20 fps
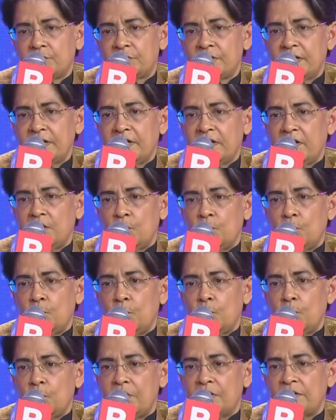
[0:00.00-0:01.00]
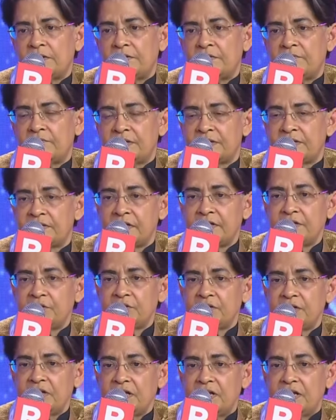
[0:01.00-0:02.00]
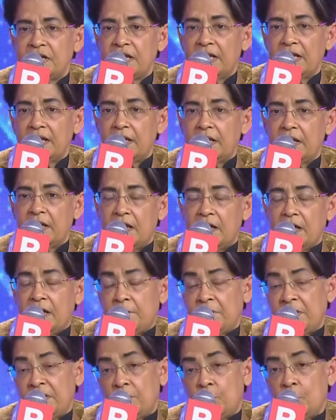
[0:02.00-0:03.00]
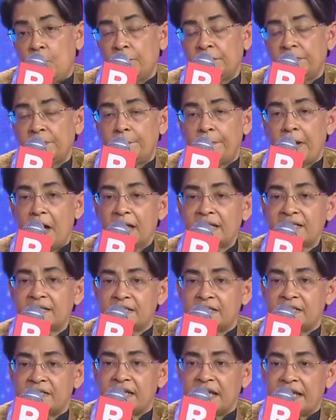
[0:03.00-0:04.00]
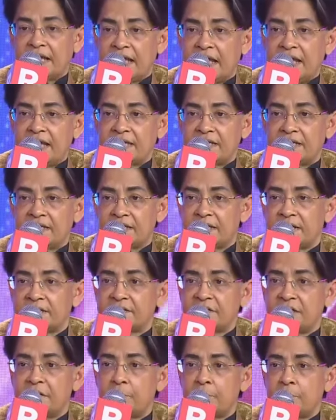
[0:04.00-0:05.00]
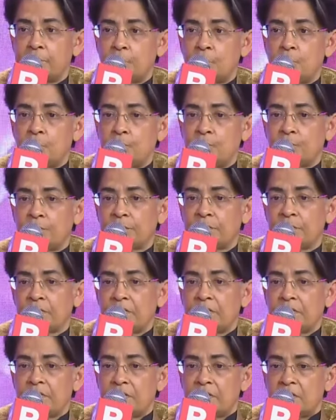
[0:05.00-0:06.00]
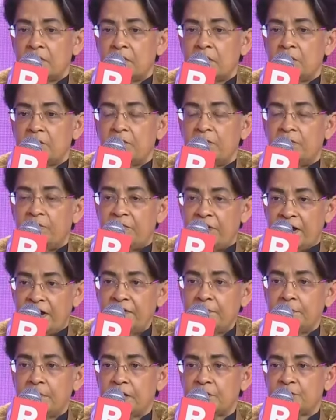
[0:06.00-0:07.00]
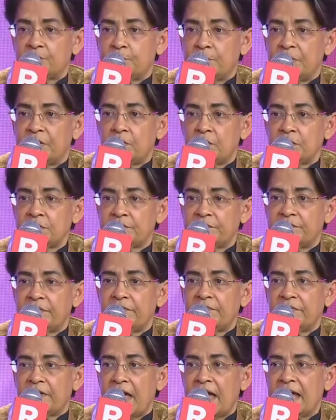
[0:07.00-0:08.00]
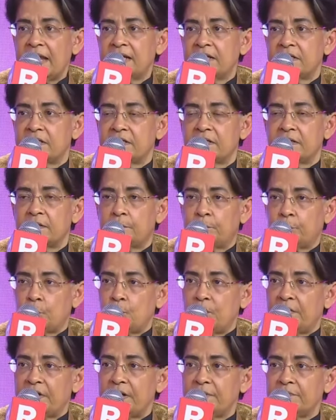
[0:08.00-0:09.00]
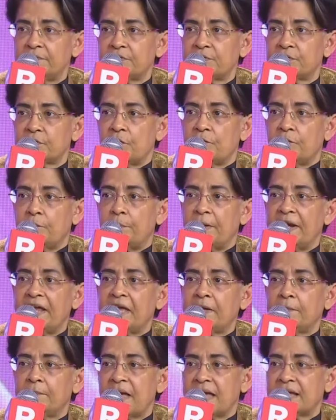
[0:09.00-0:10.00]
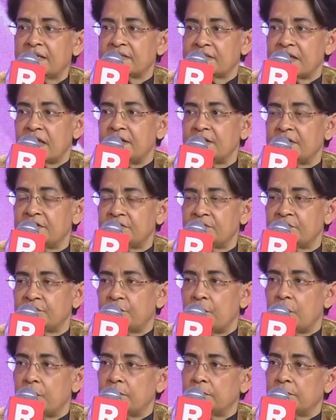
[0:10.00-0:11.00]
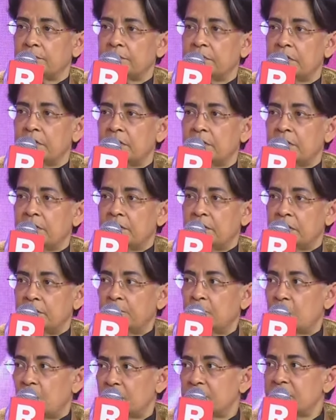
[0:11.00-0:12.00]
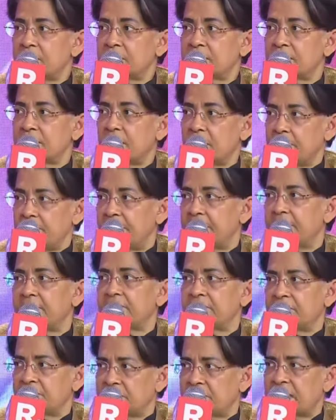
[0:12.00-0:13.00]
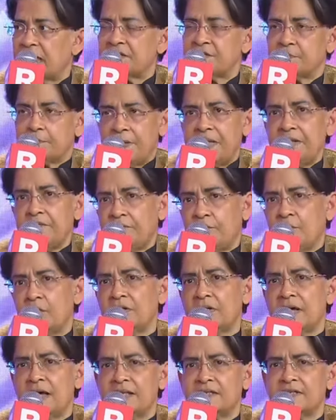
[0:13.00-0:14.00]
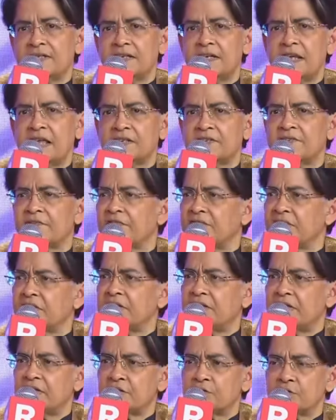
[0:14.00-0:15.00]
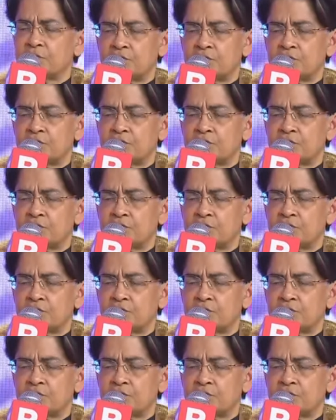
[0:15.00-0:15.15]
see, the research in India, uh, I mean, over the past decade, it has improved very much because we have had programs of bringing back scientists from abroad. I mean, that's been for, I said, last 15 years or